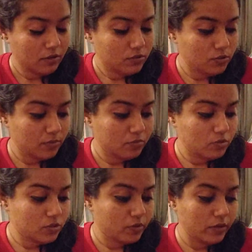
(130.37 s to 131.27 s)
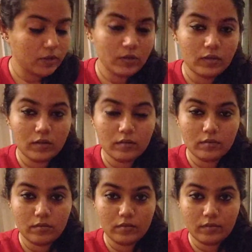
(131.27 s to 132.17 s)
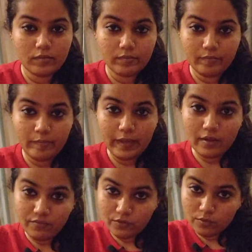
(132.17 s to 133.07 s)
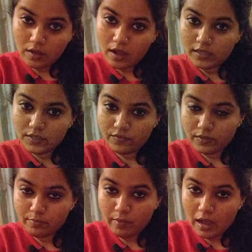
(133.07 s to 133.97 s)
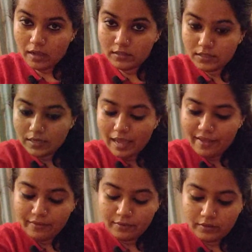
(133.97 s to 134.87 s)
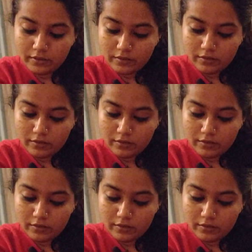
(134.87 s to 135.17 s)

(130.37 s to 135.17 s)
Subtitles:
So, I'm just going to pick a few cards for the past and